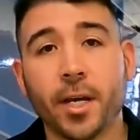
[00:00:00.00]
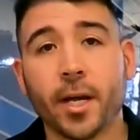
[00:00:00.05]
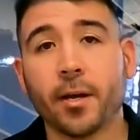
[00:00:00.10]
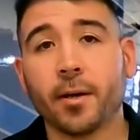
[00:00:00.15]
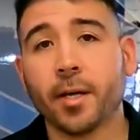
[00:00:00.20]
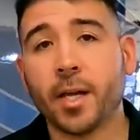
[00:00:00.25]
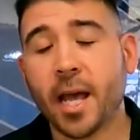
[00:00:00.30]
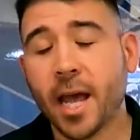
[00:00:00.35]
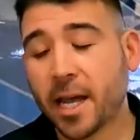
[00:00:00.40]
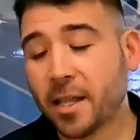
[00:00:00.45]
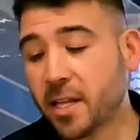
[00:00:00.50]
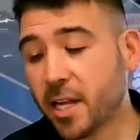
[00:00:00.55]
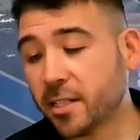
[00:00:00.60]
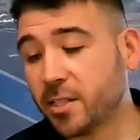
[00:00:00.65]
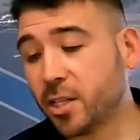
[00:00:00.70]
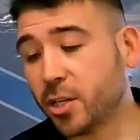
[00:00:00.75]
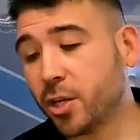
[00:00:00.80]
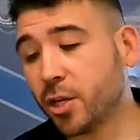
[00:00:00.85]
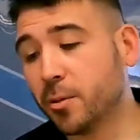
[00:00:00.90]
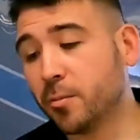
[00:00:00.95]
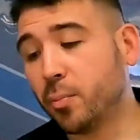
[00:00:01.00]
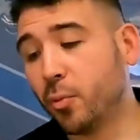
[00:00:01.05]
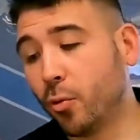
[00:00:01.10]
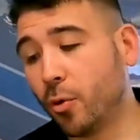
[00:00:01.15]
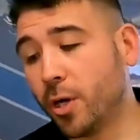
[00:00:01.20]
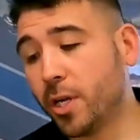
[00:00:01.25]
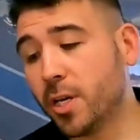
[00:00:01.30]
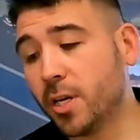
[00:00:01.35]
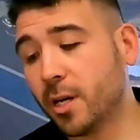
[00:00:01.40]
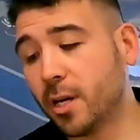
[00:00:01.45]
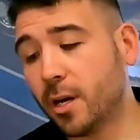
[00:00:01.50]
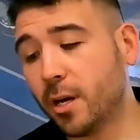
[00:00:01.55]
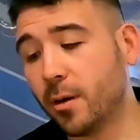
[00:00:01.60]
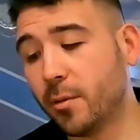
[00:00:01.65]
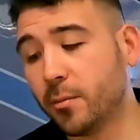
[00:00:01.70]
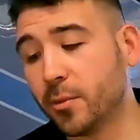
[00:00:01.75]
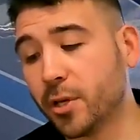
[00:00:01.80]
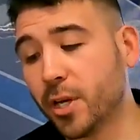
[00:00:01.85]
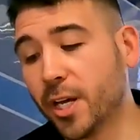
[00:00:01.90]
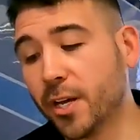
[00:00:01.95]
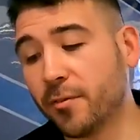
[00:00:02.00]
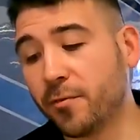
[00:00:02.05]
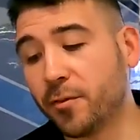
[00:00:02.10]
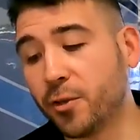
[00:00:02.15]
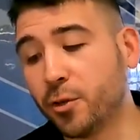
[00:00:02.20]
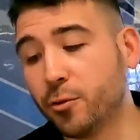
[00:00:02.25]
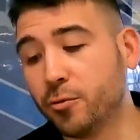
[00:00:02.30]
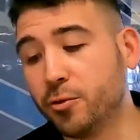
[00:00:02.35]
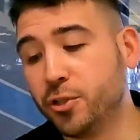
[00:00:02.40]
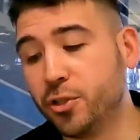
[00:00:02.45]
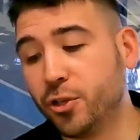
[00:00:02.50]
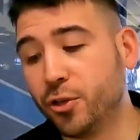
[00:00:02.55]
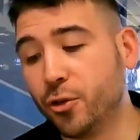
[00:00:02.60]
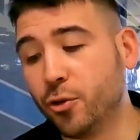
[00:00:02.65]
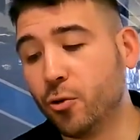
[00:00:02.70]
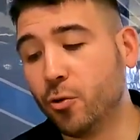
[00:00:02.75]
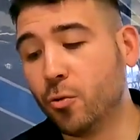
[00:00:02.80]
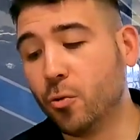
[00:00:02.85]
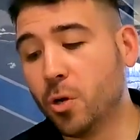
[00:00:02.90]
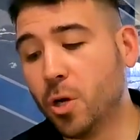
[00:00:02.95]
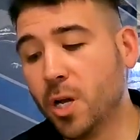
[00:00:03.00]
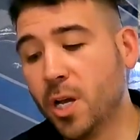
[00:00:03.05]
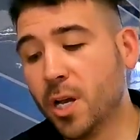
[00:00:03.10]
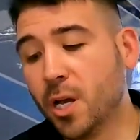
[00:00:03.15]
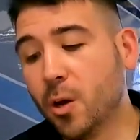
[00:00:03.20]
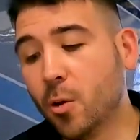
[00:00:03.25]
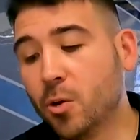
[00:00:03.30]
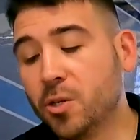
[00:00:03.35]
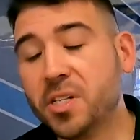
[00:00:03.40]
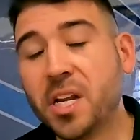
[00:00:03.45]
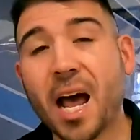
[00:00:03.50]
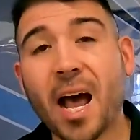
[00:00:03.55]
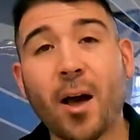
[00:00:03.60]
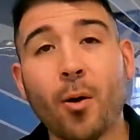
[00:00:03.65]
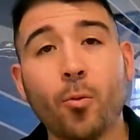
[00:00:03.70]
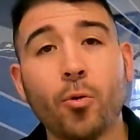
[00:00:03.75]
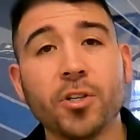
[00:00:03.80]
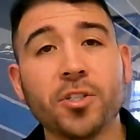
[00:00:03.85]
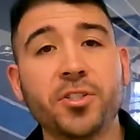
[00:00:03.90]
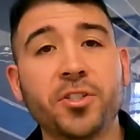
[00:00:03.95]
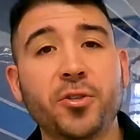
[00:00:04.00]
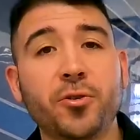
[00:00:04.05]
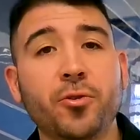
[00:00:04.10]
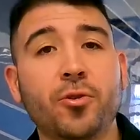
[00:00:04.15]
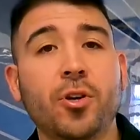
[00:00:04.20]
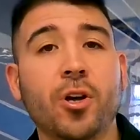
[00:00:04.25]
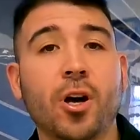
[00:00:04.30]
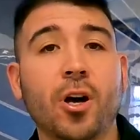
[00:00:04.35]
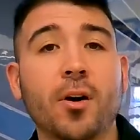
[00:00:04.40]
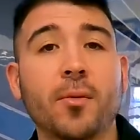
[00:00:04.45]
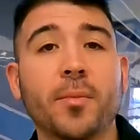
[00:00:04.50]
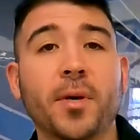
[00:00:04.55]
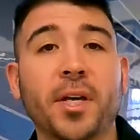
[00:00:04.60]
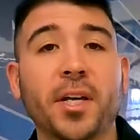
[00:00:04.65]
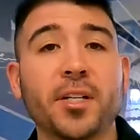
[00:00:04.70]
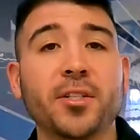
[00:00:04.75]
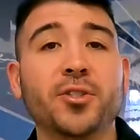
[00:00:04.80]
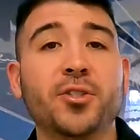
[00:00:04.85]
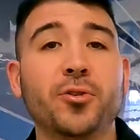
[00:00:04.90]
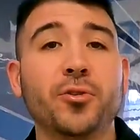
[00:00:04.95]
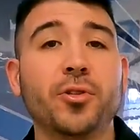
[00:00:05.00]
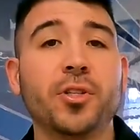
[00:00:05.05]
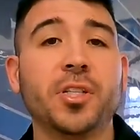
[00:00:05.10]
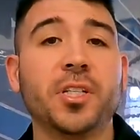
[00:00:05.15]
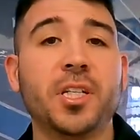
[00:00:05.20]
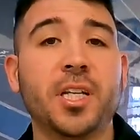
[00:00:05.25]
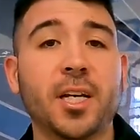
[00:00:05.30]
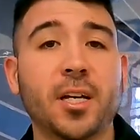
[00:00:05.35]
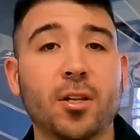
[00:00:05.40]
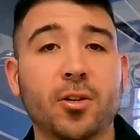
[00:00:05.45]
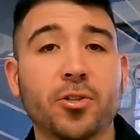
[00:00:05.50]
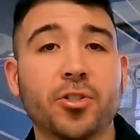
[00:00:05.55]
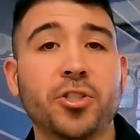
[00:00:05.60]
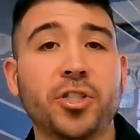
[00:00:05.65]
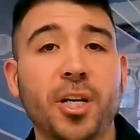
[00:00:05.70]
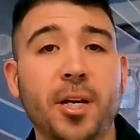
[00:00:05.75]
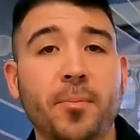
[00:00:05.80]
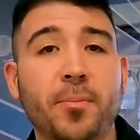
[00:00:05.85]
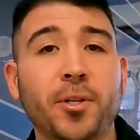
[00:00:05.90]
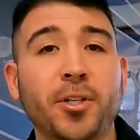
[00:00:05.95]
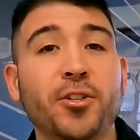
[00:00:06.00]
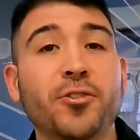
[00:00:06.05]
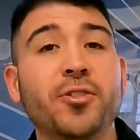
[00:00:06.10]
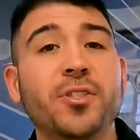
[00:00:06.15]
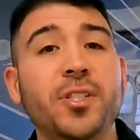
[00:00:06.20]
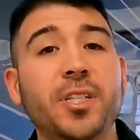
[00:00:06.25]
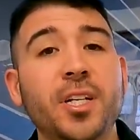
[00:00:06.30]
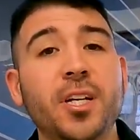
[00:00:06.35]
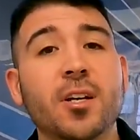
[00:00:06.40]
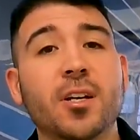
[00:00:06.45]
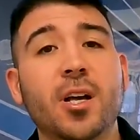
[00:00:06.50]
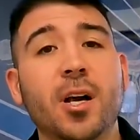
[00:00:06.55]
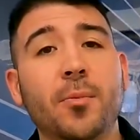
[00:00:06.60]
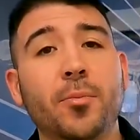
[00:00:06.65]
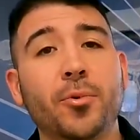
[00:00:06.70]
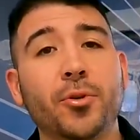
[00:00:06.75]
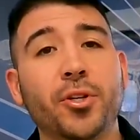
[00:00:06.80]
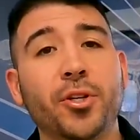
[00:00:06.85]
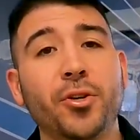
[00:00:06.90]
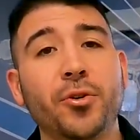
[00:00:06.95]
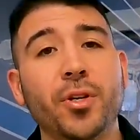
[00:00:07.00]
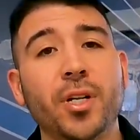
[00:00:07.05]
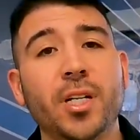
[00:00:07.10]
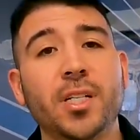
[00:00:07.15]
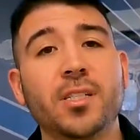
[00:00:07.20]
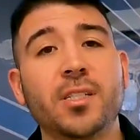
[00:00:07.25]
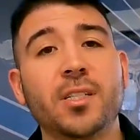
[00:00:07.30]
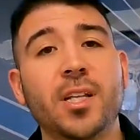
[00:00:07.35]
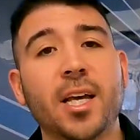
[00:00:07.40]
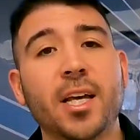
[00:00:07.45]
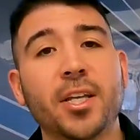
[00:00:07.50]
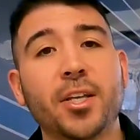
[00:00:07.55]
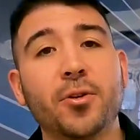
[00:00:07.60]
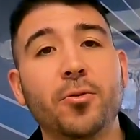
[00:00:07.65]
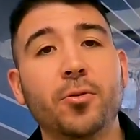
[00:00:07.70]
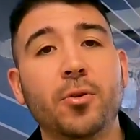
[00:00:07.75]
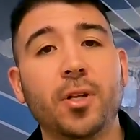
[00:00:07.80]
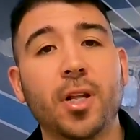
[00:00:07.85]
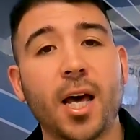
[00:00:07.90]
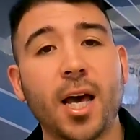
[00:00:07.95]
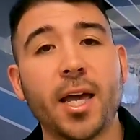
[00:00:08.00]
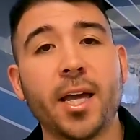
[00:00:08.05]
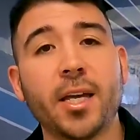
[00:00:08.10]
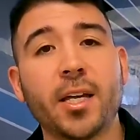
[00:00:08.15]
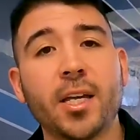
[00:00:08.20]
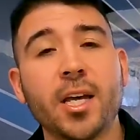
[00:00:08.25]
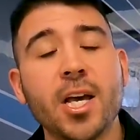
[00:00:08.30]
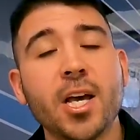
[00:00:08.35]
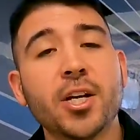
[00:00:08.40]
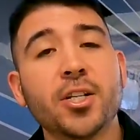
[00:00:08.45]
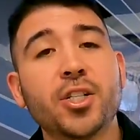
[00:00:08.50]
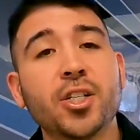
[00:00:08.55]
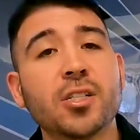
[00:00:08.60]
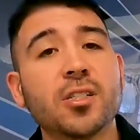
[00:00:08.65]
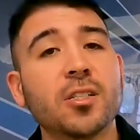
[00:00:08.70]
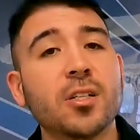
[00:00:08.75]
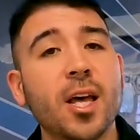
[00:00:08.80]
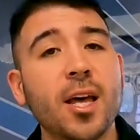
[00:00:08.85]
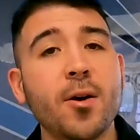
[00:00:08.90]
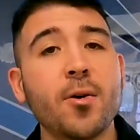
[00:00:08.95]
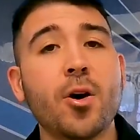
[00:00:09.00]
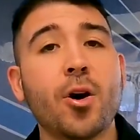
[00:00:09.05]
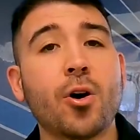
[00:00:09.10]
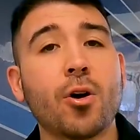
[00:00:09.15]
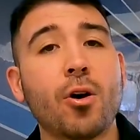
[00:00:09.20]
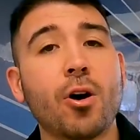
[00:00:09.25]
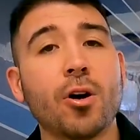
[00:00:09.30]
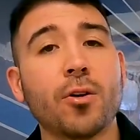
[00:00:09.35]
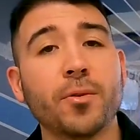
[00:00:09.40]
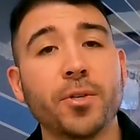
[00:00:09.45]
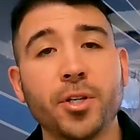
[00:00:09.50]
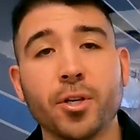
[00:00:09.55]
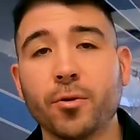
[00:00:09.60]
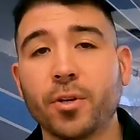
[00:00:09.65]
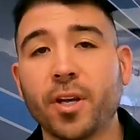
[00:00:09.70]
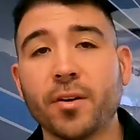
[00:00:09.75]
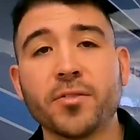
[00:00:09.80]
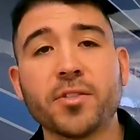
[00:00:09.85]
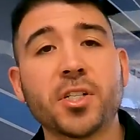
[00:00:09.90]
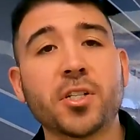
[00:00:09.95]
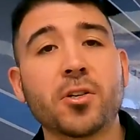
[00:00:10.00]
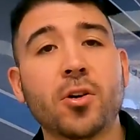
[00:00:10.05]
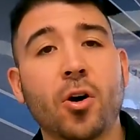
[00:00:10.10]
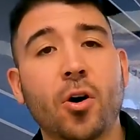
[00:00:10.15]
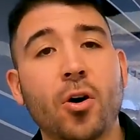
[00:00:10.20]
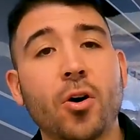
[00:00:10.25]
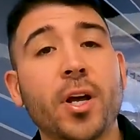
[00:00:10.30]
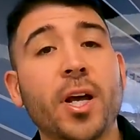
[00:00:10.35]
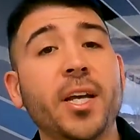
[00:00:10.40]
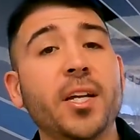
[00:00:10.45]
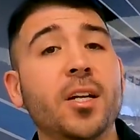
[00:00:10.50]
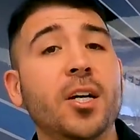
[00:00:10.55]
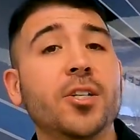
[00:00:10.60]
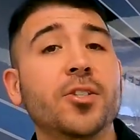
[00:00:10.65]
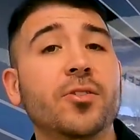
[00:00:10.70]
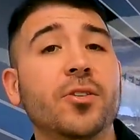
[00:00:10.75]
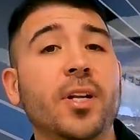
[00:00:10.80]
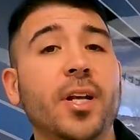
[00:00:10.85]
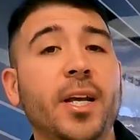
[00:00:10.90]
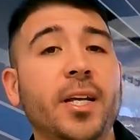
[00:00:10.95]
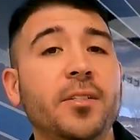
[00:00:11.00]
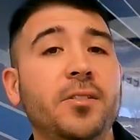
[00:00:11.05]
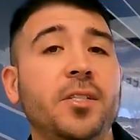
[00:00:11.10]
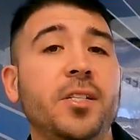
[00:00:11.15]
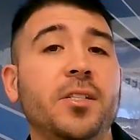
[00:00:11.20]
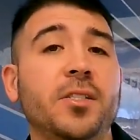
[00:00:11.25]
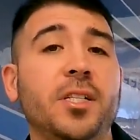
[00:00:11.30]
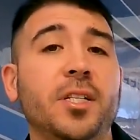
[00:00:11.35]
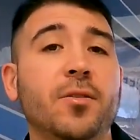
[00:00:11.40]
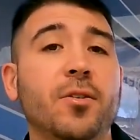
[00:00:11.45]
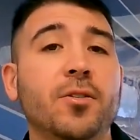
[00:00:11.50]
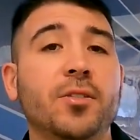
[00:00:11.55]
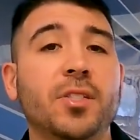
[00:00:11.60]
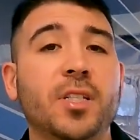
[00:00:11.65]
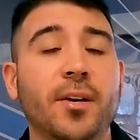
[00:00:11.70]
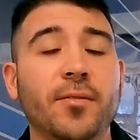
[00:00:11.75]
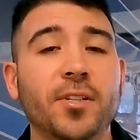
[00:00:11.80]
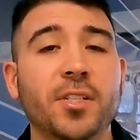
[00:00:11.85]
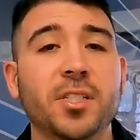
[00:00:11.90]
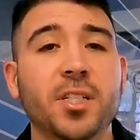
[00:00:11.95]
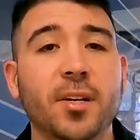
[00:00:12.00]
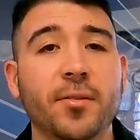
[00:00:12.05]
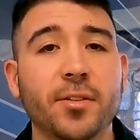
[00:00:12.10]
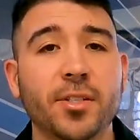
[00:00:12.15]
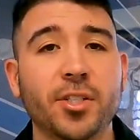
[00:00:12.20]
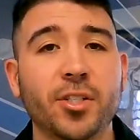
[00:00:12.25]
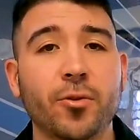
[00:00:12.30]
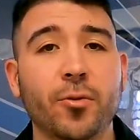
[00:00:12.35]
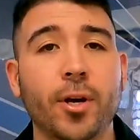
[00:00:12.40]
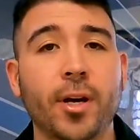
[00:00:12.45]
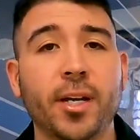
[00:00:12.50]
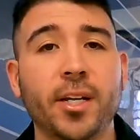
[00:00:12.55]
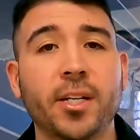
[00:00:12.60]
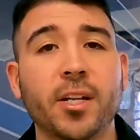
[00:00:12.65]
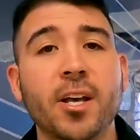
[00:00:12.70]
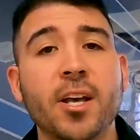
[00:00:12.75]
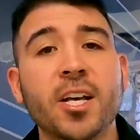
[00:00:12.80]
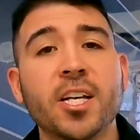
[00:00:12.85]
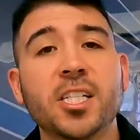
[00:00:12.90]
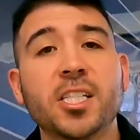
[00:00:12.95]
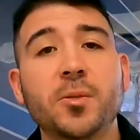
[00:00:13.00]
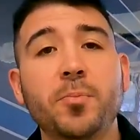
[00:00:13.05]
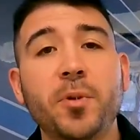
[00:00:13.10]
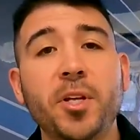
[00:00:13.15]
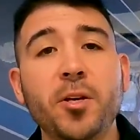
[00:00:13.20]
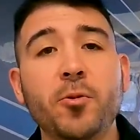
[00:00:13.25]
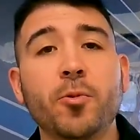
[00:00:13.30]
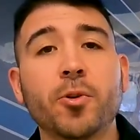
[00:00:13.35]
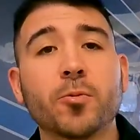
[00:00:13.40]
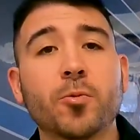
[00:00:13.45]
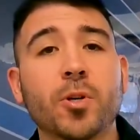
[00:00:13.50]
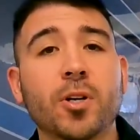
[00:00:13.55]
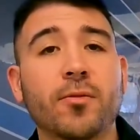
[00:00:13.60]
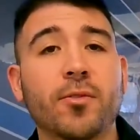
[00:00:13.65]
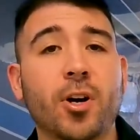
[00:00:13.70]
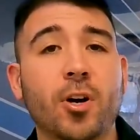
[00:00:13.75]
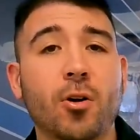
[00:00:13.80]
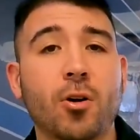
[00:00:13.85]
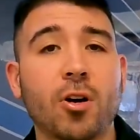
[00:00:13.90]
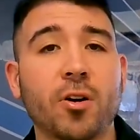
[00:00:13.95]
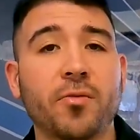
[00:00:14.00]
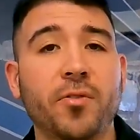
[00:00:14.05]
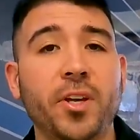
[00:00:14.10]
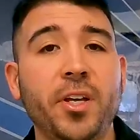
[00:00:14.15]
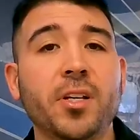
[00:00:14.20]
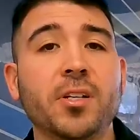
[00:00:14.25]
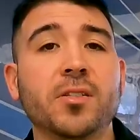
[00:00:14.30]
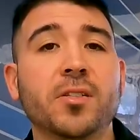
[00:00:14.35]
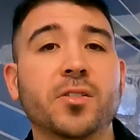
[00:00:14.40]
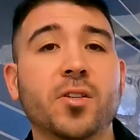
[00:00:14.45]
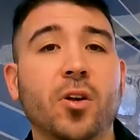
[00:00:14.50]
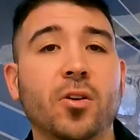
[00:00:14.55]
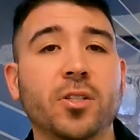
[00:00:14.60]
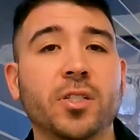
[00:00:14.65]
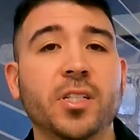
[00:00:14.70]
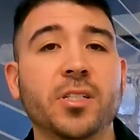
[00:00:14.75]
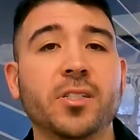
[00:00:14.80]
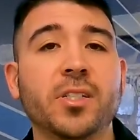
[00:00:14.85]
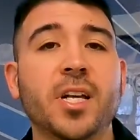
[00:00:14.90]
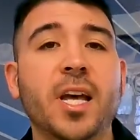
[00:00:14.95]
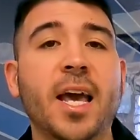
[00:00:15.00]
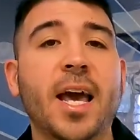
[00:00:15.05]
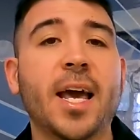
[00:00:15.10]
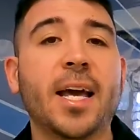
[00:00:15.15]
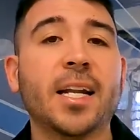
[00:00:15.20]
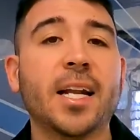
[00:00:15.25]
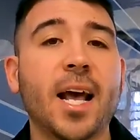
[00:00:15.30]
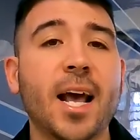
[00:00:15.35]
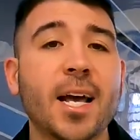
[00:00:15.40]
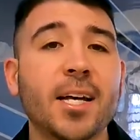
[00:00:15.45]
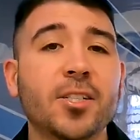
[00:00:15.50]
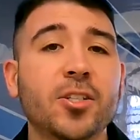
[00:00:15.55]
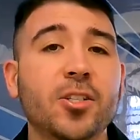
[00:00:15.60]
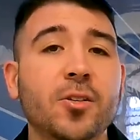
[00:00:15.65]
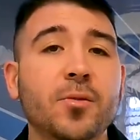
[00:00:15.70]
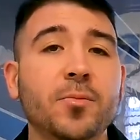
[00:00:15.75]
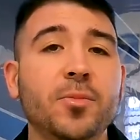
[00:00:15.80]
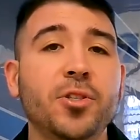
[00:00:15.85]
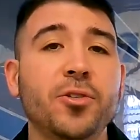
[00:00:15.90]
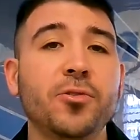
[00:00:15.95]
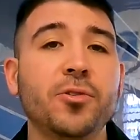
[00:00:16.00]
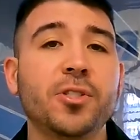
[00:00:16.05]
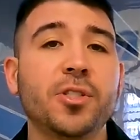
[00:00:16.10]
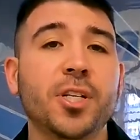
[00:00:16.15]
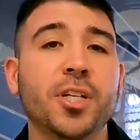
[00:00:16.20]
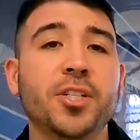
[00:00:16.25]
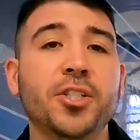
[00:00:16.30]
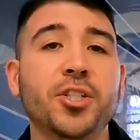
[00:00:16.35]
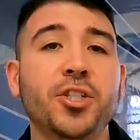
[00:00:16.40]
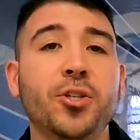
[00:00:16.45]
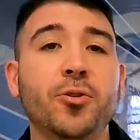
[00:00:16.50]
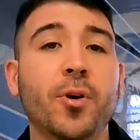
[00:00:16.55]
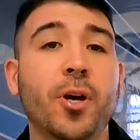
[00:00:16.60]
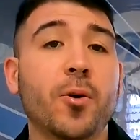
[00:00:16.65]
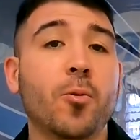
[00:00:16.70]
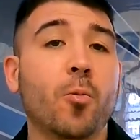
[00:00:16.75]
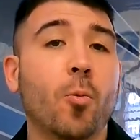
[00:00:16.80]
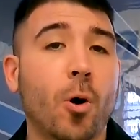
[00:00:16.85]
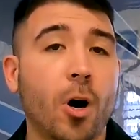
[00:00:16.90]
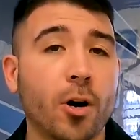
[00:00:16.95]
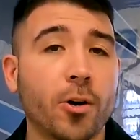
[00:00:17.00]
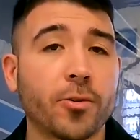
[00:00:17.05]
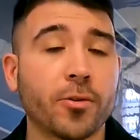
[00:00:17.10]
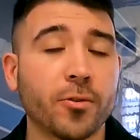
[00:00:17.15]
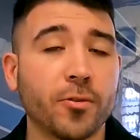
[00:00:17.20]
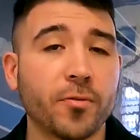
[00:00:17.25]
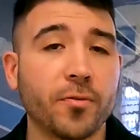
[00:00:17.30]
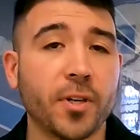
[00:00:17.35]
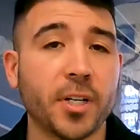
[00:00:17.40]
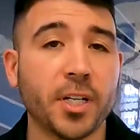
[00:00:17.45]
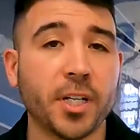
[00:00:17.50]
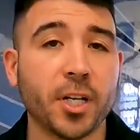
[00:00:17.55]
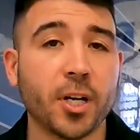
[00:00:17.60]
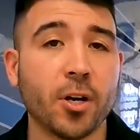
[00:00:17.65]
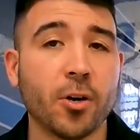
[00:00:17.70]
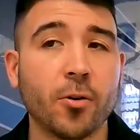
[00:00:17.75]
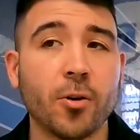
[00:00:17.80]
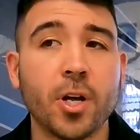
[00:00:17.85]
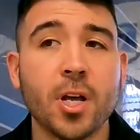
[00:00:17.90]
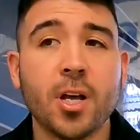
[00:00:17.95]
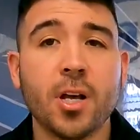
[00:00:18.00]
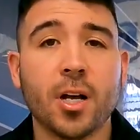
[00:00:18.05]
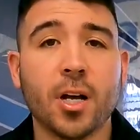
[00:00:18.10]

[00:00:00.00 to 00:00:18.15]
Yeah, and that's a good point. If you do not want to come into the dealership and you see a couple units that you like, just let give us a call, 800-860-7728. Speak with one of our RV consultants and ask them to send you a walkthrough video,